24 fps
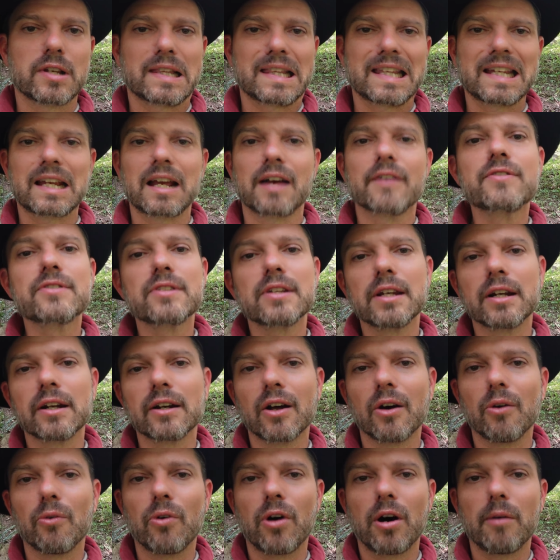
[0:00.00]
I think I've seen it
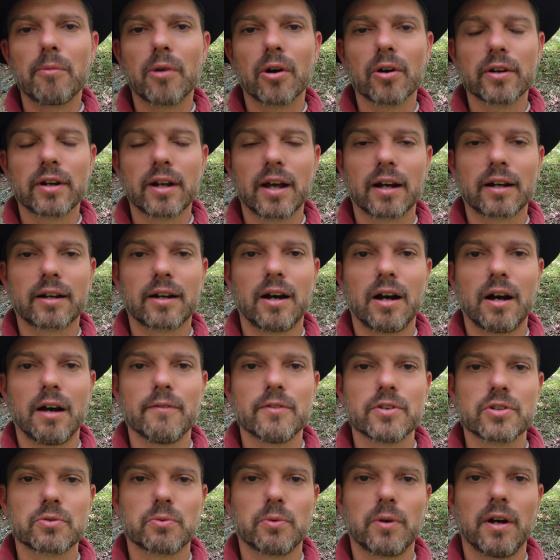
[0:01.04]
on
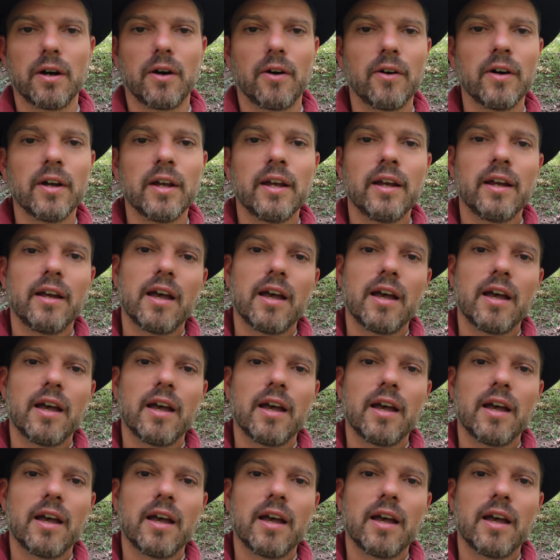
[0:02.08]
walmart.com as well.